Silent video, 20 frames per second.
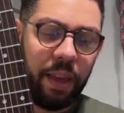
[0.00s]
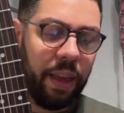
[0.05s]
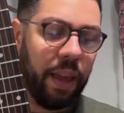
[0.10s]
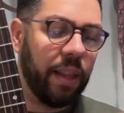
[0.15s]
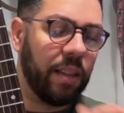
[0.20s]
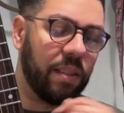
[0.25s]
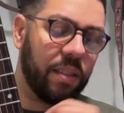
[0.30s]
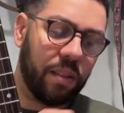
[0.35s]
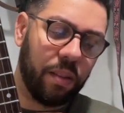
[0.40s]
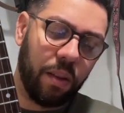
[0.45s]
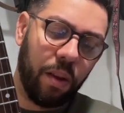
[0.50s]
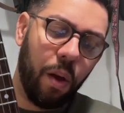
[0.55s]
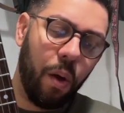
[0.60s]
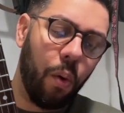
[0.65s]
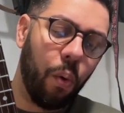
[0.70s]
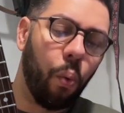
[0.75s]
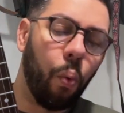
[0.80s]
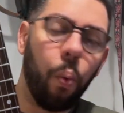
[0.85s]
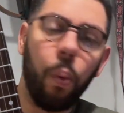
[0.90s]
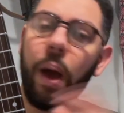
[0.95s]
It's
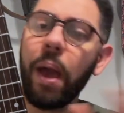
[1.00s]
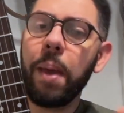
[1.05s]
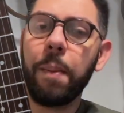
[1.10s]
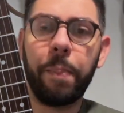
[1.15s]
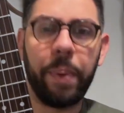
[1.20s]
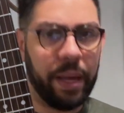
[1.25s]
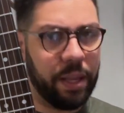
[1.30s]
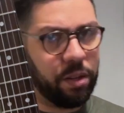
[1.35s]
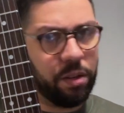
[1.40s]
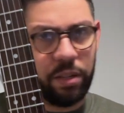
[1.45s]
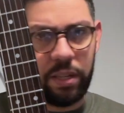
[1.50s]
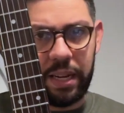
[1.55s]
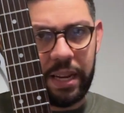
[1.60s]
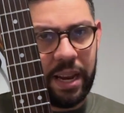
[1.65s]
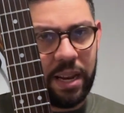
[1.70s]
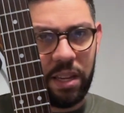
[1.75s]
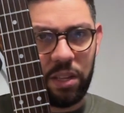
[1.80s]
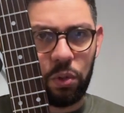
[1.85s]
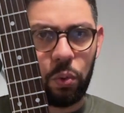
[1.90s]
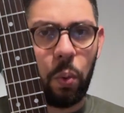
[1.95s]
way better than
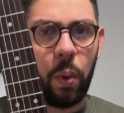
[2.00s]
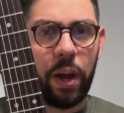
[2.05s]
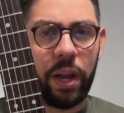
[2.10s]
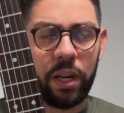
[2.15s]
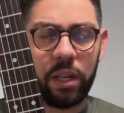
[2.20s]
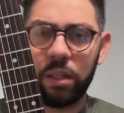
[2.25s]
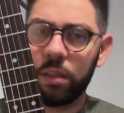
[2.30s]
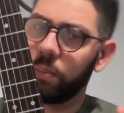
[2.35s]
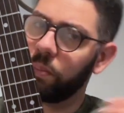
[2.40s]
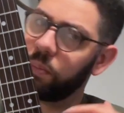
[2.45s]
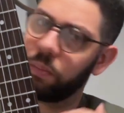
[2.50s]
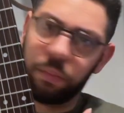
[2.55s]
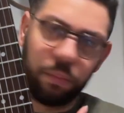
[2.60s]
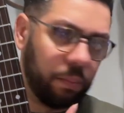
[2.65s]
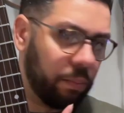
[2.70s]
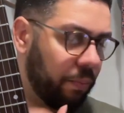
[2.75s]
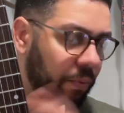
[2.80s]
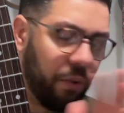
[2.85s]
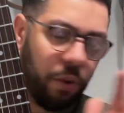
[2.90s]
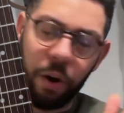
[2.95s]
any Squier
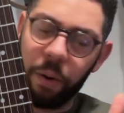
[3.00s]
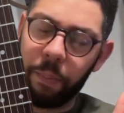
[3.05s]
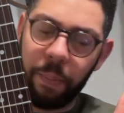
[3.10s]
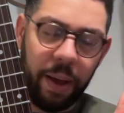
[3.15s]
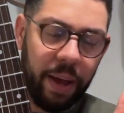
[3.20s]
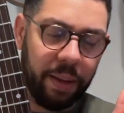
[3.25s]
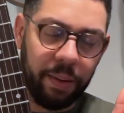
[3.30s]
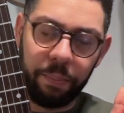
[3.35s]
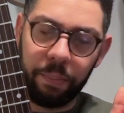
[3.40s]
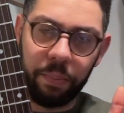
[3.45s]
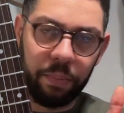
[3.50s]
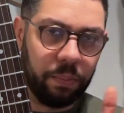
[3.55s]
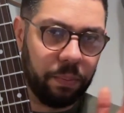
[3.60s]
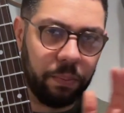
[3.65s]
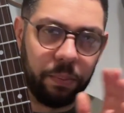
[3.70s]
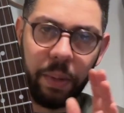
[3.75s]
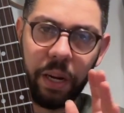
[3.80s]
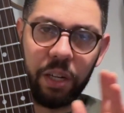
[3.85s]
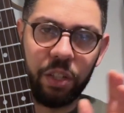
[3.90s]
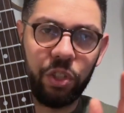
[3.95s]
for a mile
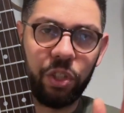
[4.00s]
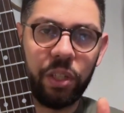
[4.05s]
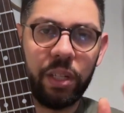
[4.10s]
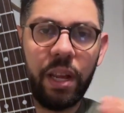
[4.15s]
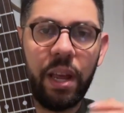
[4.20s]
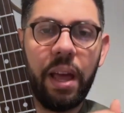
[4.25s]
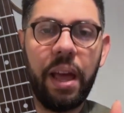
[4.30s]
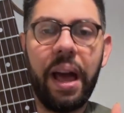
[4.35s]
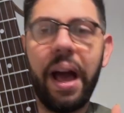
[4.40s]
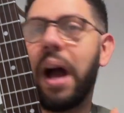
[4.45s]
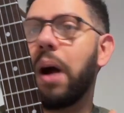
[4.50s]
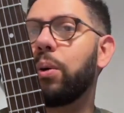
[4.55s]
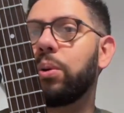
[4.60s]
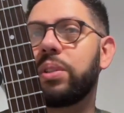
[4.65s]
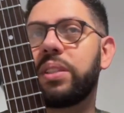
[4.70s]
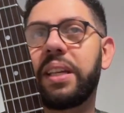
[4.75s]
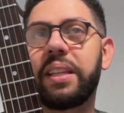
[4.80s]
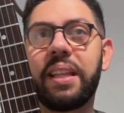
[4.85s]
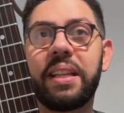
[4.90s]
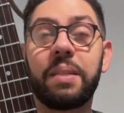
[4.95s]
margin. I would
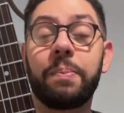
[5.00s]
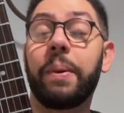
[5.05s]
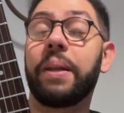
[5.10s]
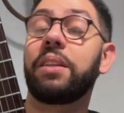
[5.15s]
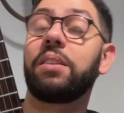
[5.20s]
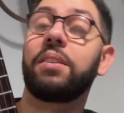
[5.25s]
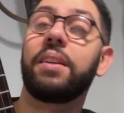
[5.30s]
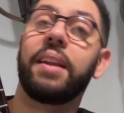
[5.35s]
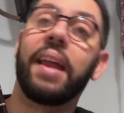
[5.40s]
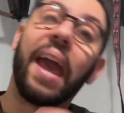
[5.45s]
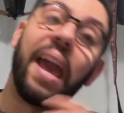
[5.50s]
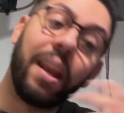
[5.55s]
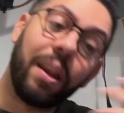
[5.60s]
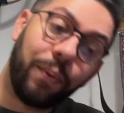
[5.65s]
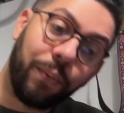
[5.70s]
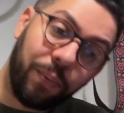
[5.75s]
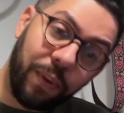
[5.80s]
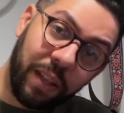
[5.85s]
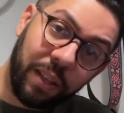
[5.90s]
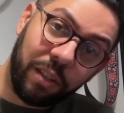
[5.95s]
say that's better than any
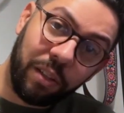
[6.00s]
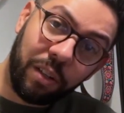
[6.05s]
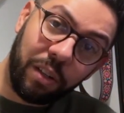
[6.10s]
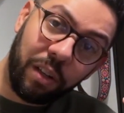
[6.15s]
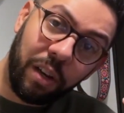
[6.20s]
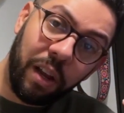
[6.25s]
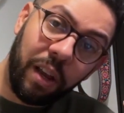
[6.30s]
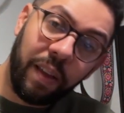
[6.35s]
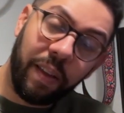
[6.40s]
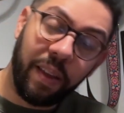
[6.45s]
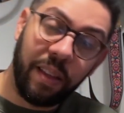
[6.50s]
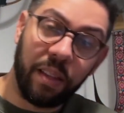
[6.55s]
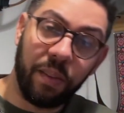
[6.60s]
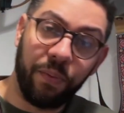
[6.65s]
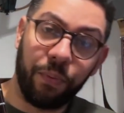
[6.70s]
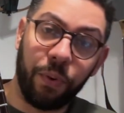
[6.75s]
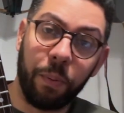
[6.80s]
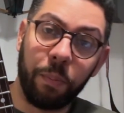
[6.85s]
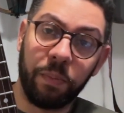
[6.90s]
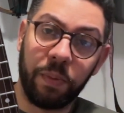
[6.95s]
Fender
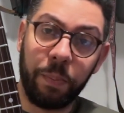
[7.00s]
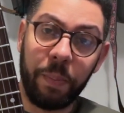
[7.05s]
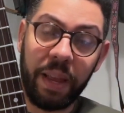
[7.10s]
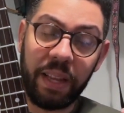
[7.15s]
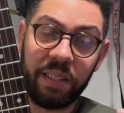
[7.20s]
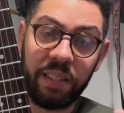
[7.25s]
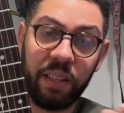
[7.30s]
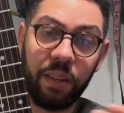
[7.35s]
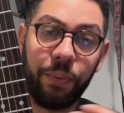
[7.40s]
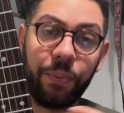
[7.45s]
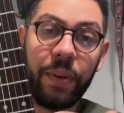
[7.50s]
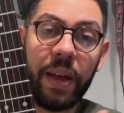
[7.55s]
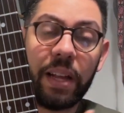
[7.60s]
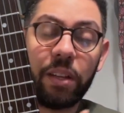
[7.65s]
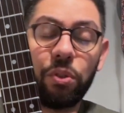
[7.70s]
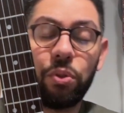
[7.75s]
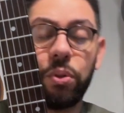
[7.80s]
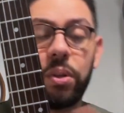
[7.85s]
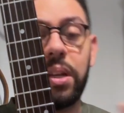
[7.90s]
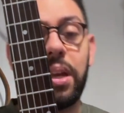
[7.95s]
from the Mexican
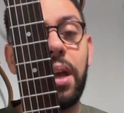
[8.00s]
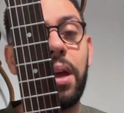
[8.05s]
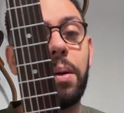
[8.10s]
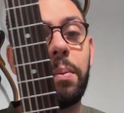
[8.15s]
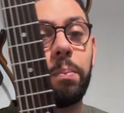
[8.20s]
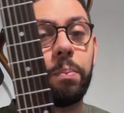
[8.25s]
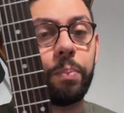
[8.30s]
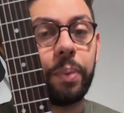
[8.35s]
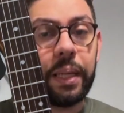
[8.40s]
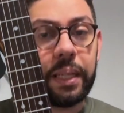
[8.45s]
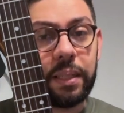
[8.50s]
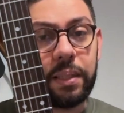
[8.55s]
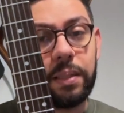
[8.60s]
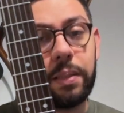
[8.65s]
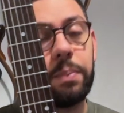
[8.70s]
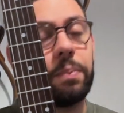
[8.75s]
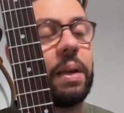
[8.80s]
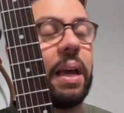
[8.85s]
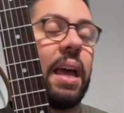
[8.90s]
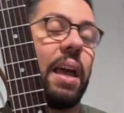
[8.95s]
factory, but
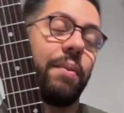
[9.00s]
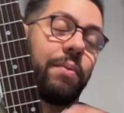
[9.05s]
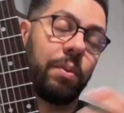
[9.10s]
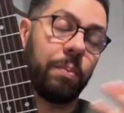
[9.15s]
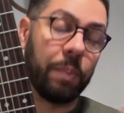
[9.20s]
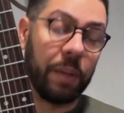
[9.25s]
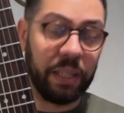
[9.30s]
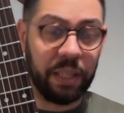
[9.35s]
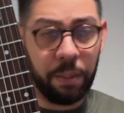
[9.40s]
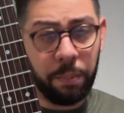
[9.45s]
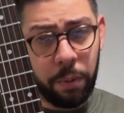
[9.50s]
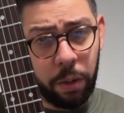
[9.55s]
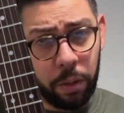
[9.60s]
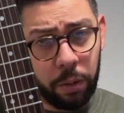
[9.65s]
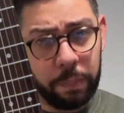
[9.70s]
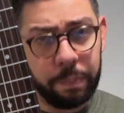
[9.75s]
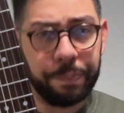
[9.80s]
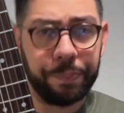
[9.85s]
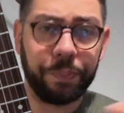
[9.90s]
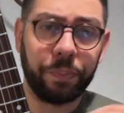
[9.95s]
I haven't played them all.